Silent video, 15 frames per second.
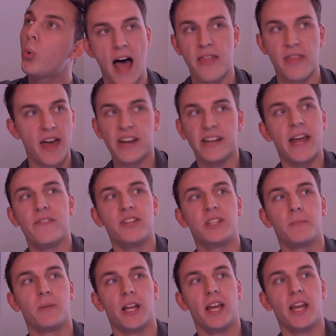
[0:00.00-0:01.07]
and then
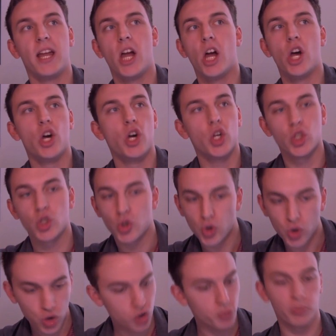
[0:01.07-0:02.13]
inevitably,
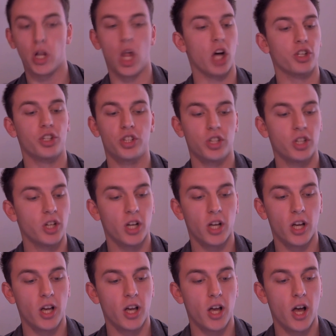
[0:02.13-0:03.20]
splosh.
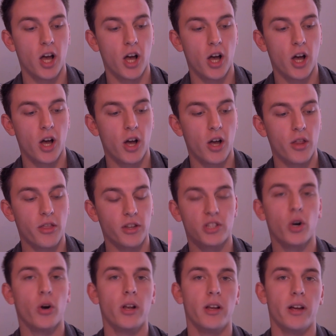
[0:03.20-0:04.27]
The
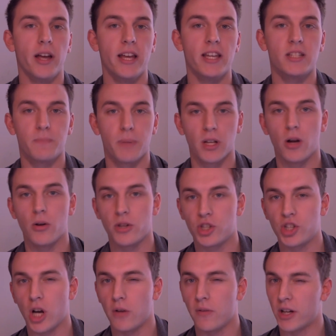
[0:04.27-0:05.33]
toilet is below the
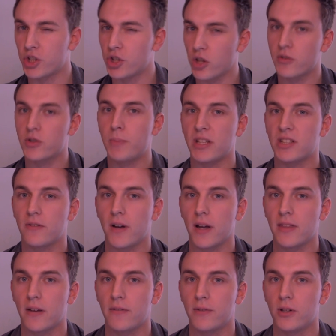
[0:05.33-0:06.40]
shelf, I should have
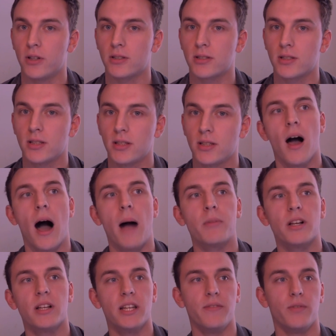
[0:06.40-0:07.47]
specified that first. I'm
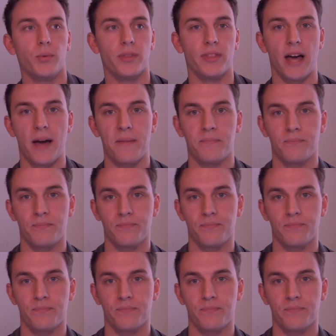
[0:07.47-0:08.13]
gonna leave you with that.